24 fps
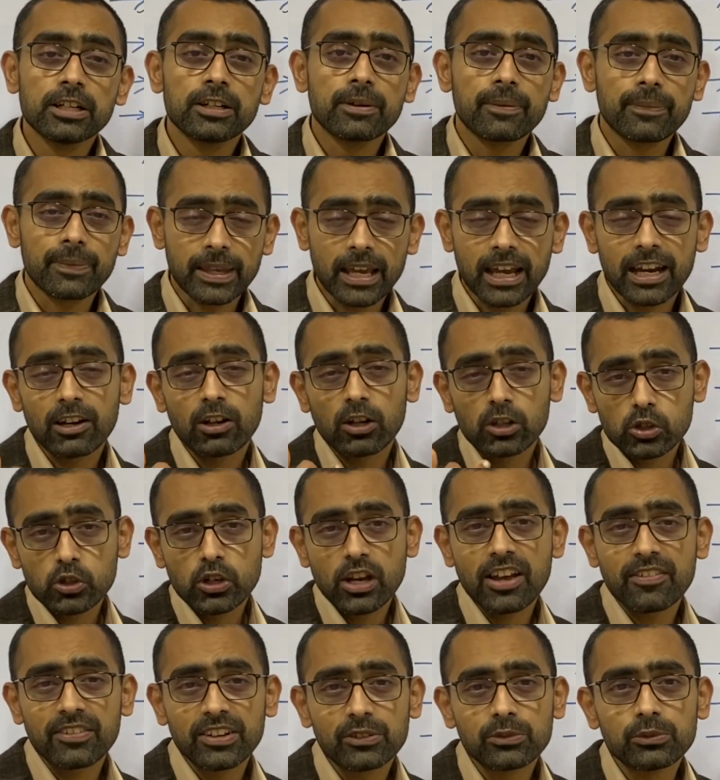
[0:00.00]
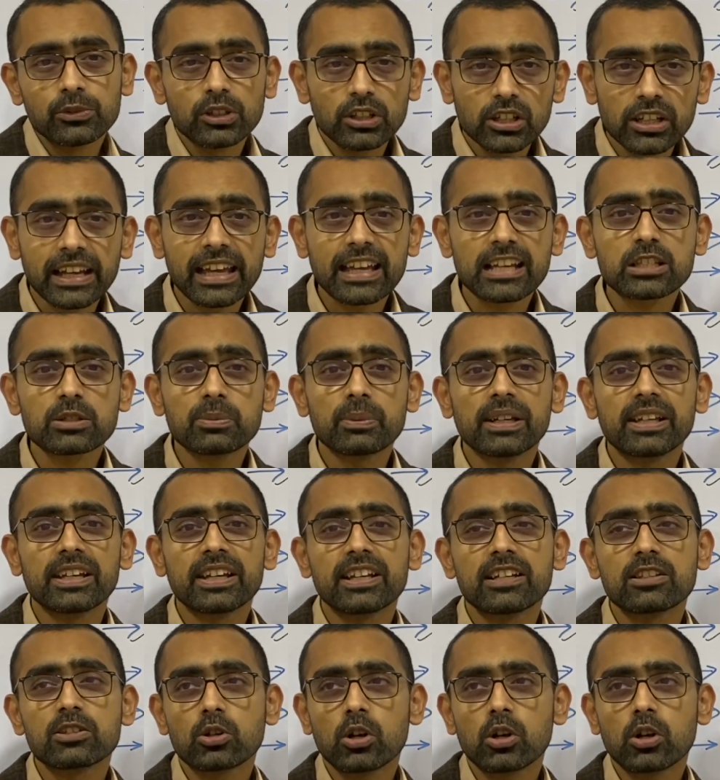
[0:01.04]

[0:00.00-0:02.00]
and also having work experience,